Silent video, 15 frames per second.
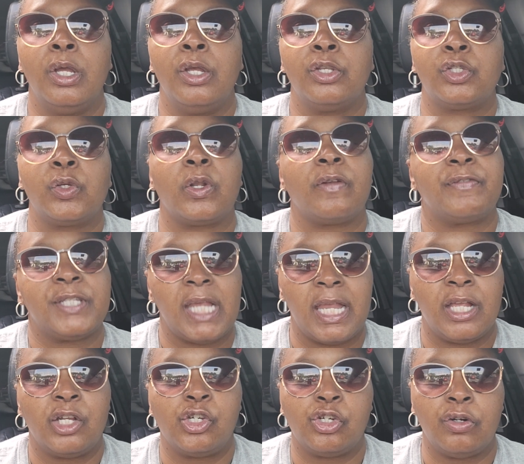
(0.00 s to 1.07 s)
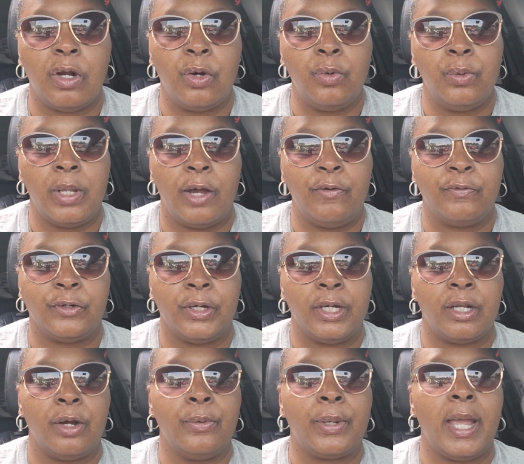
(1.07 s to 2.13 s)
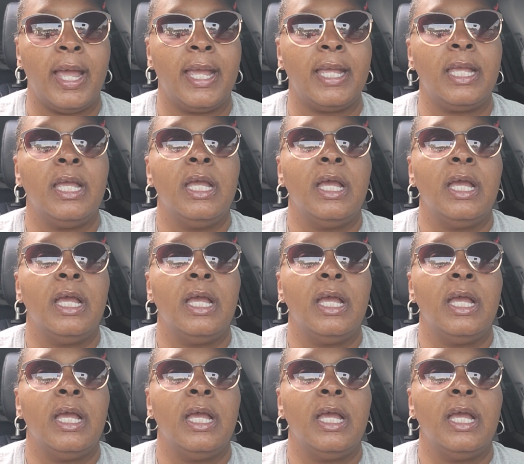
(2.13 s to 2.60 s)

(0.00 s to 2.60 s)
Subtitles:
sort of take control over it, okay?